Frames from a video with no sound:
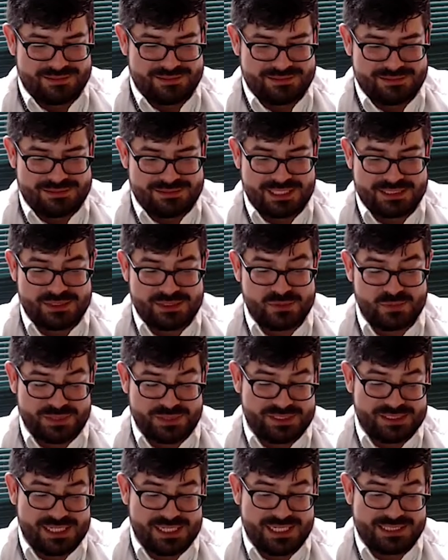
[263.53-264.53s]
Tessa
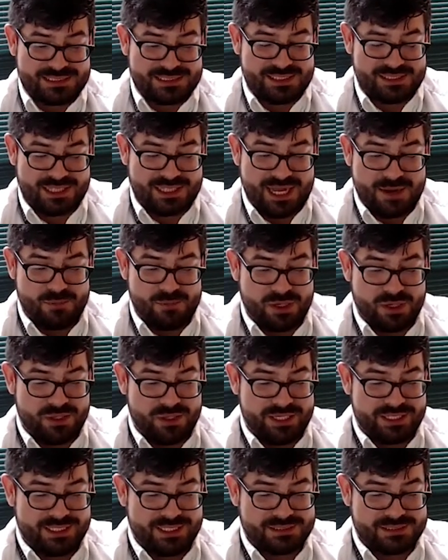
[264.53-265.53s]
realizes the
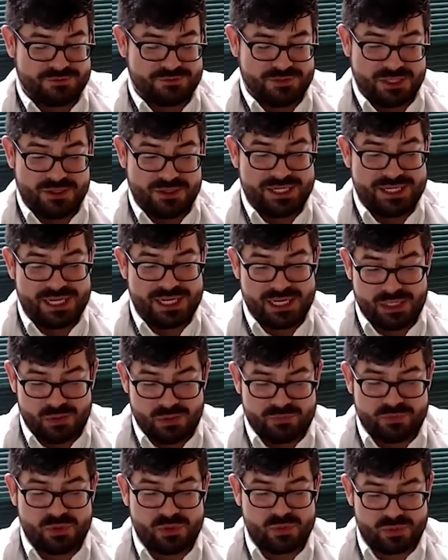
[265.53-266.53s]
library is a very
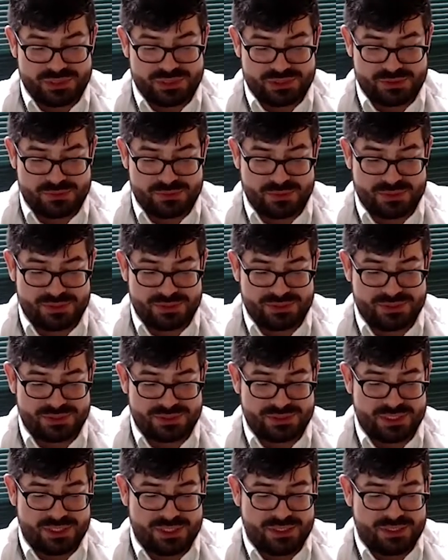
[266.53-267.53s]
helpful resource
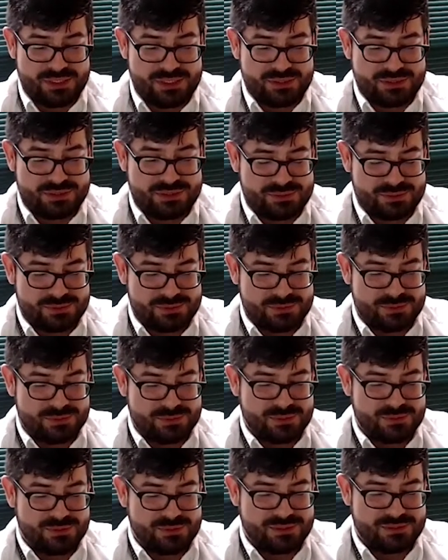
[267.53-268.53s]

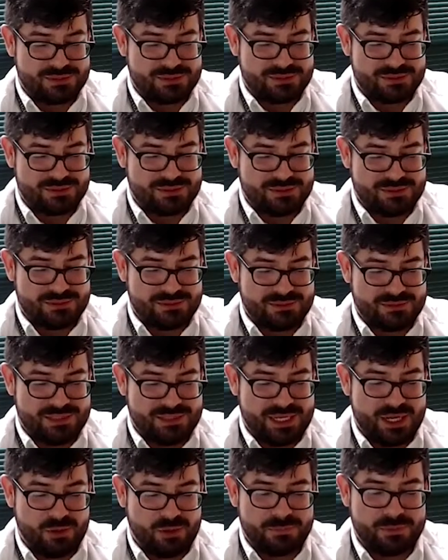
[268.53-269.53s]
to
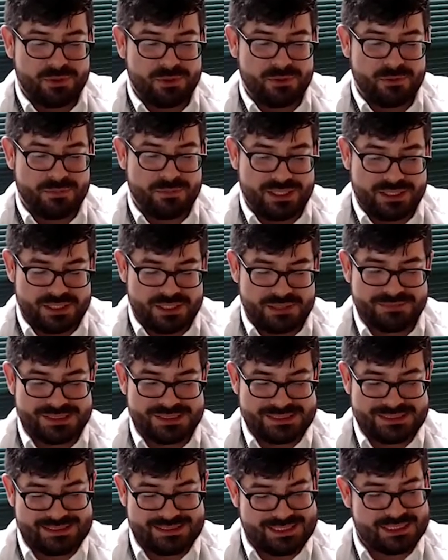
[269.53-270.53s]
help her become
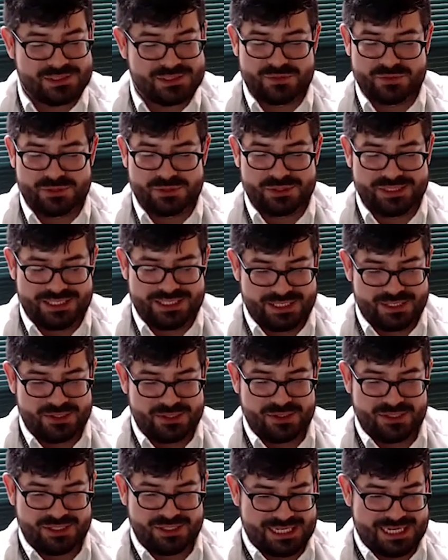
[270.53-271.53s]
successful in her
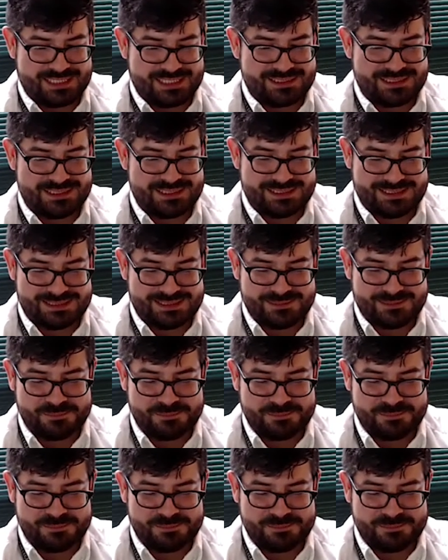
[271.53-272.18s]
classes.